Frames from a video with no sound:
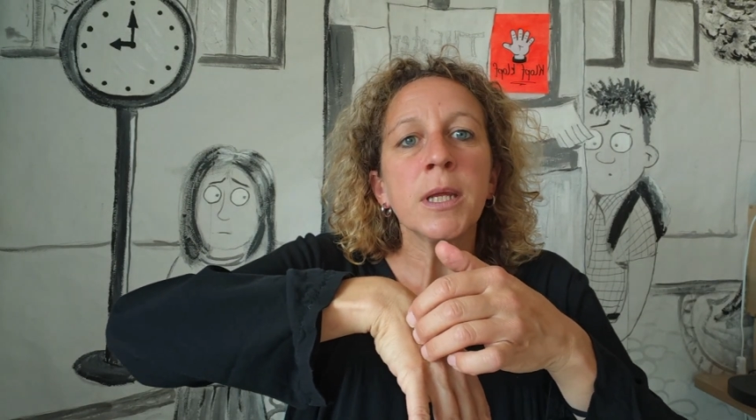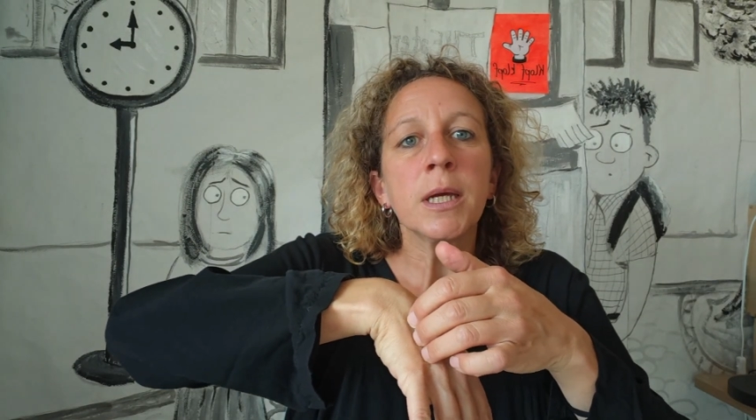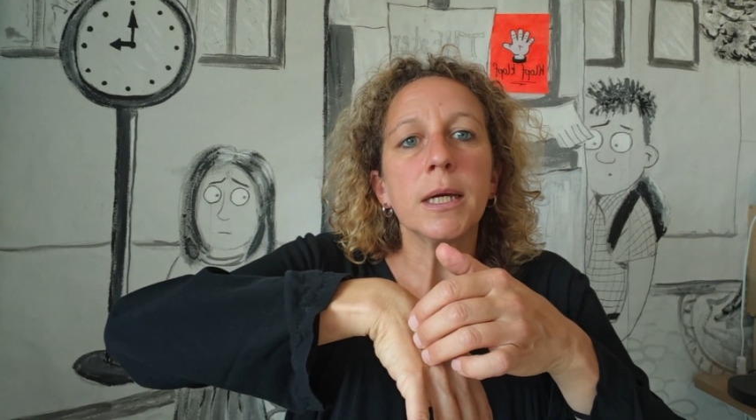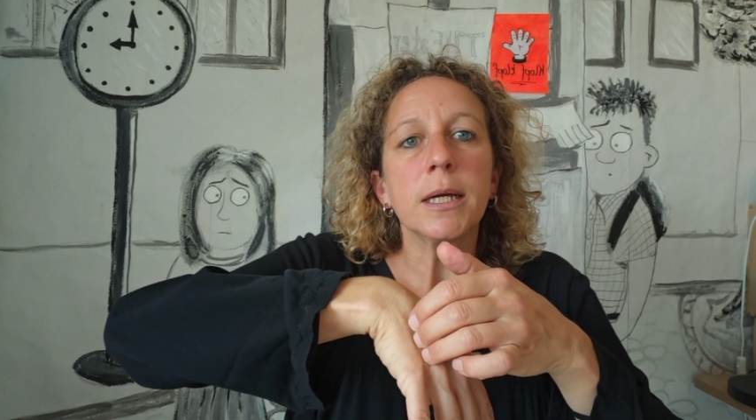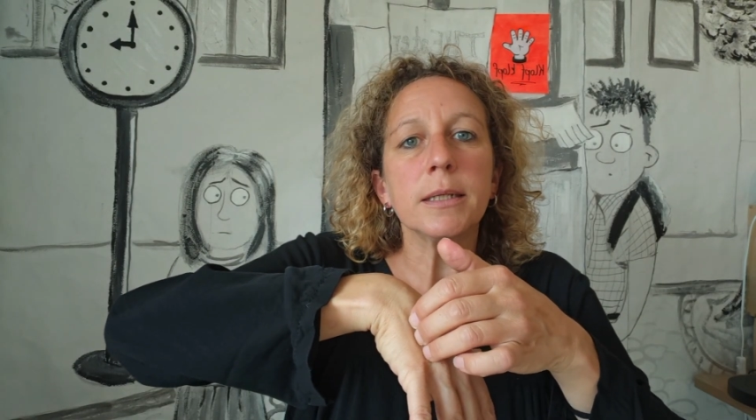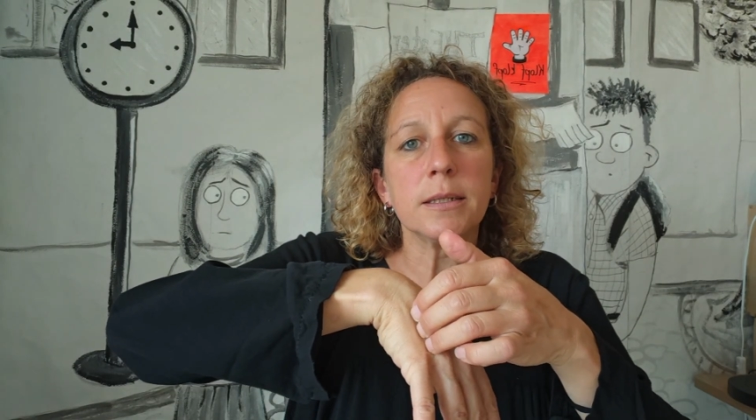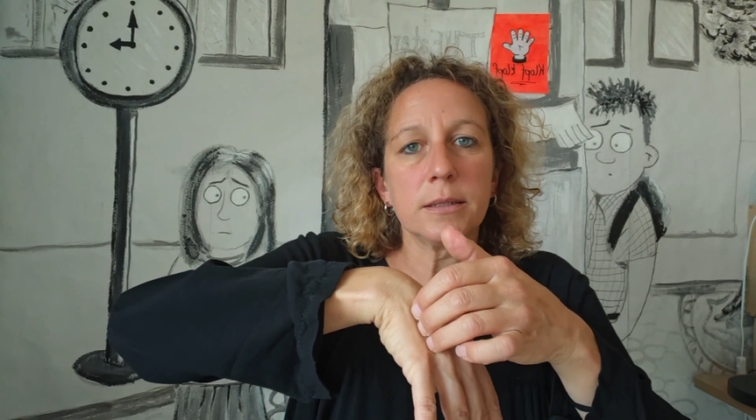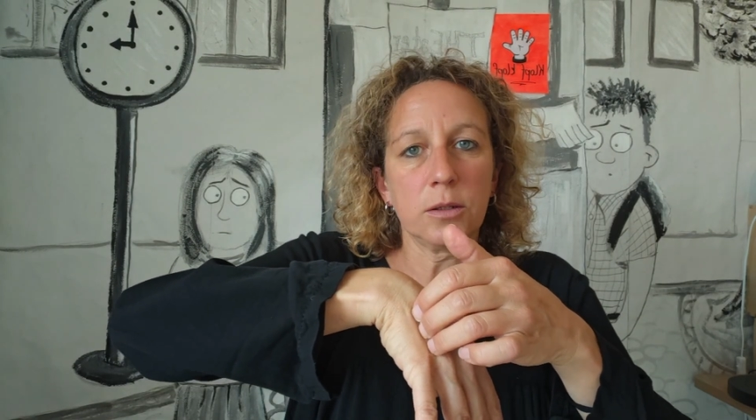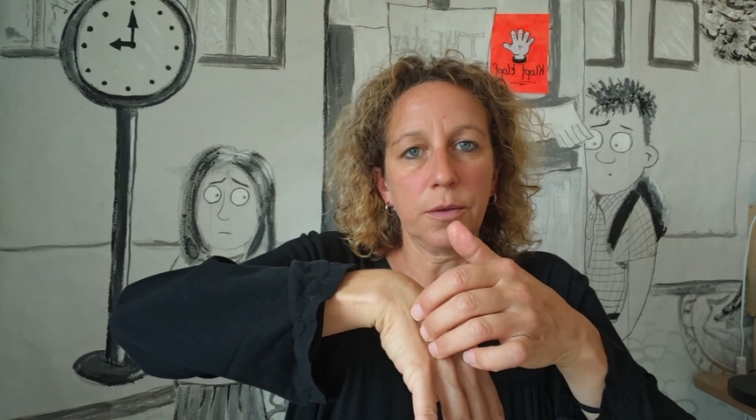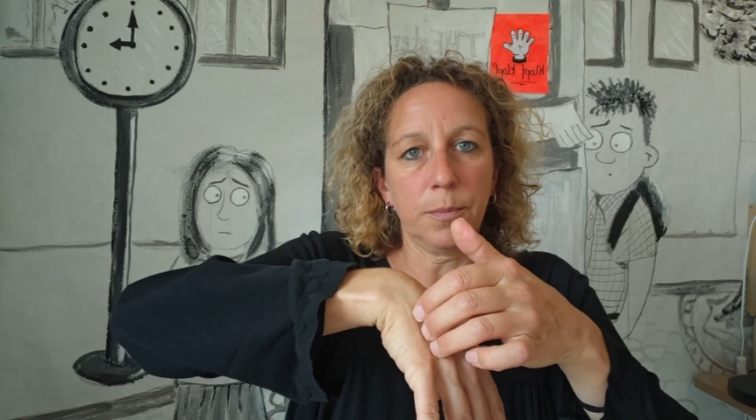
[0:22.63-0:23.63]
It
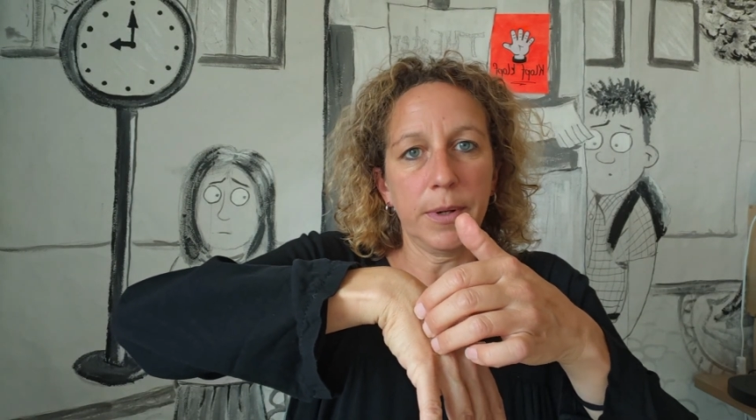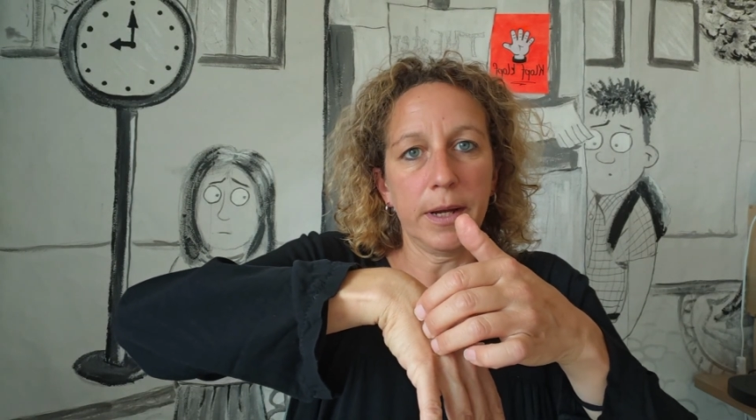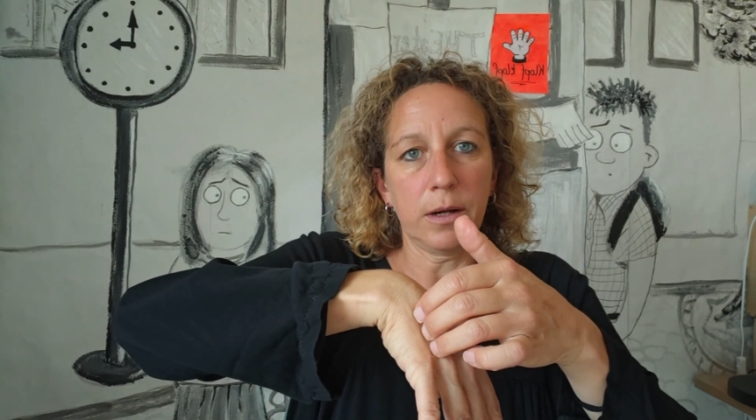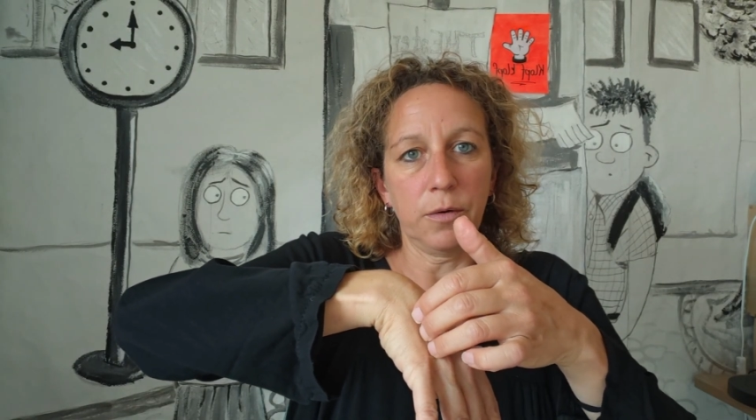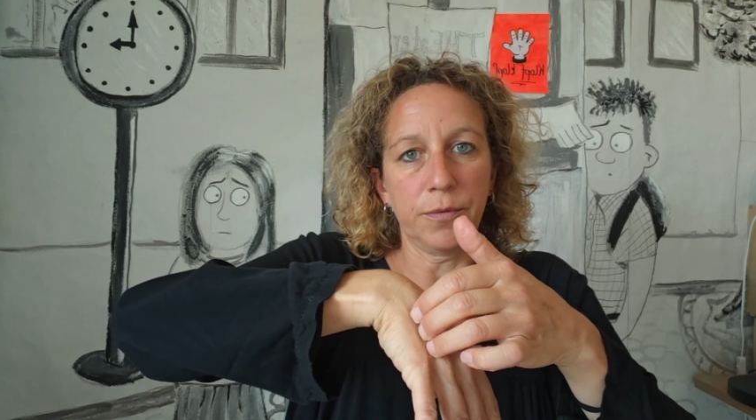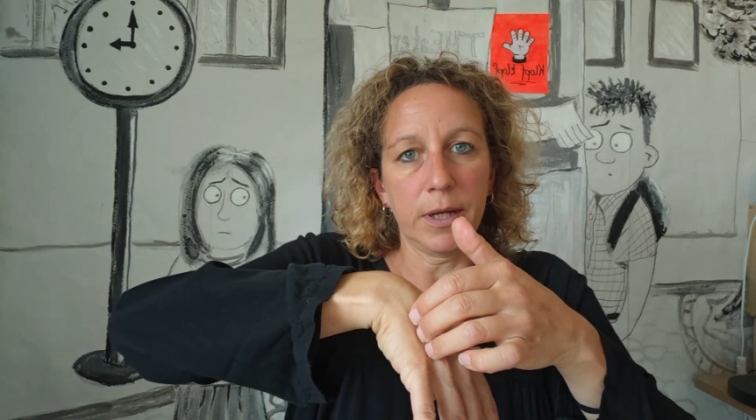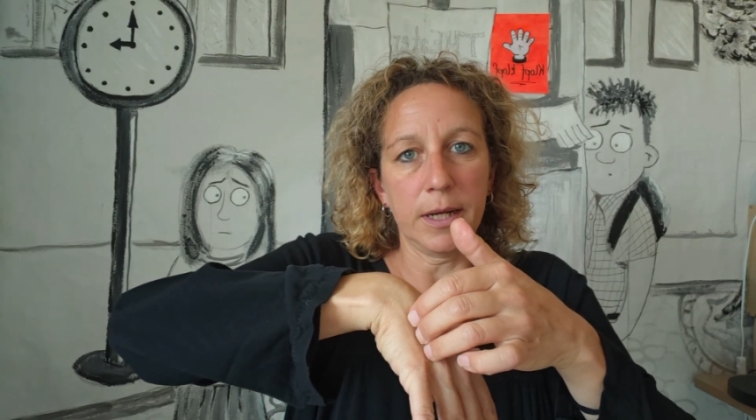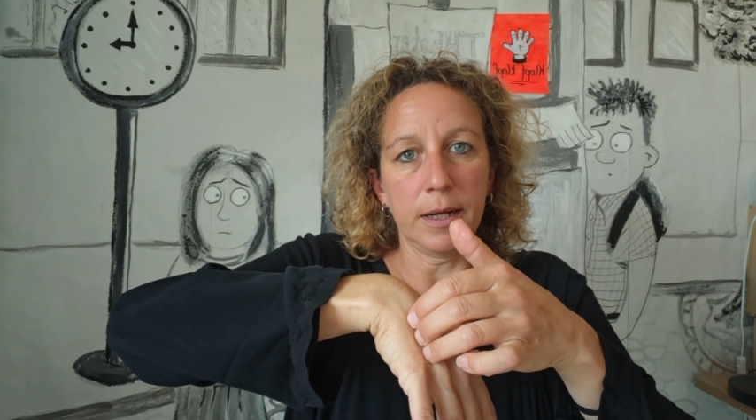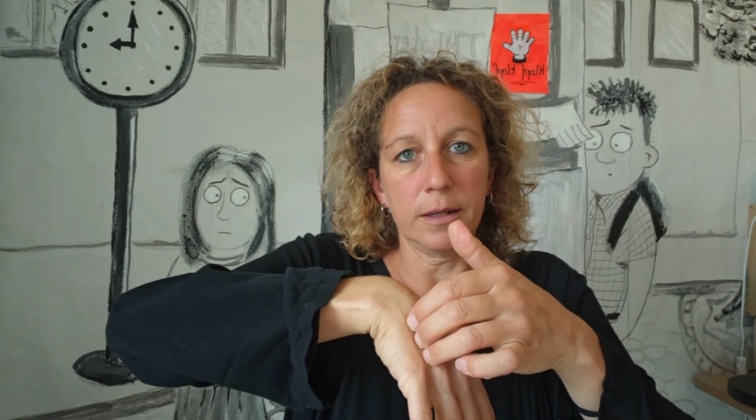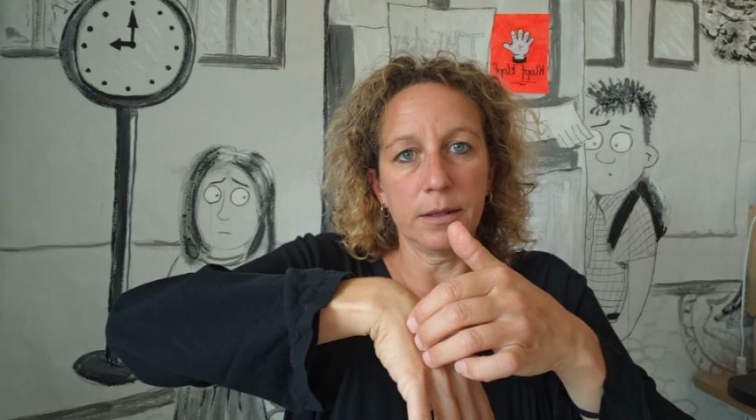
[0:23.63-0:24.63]
sits on the back of the
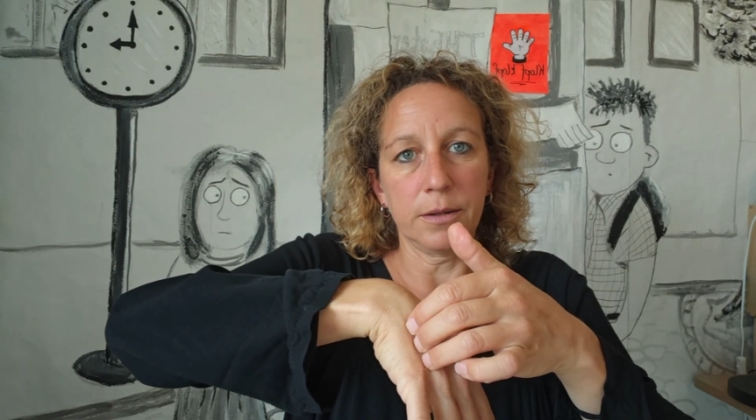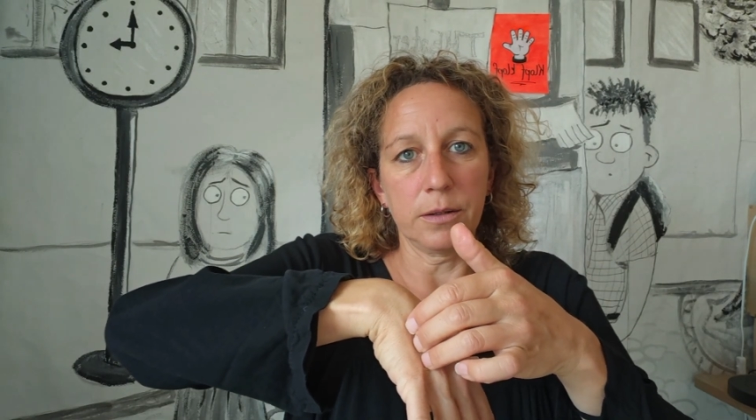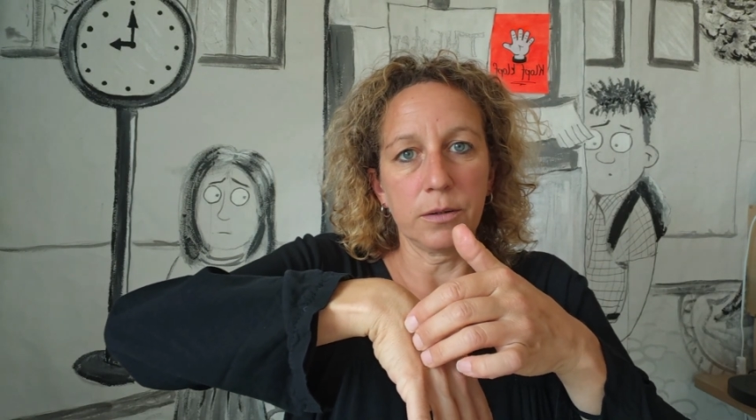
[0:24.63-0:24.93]
hand in the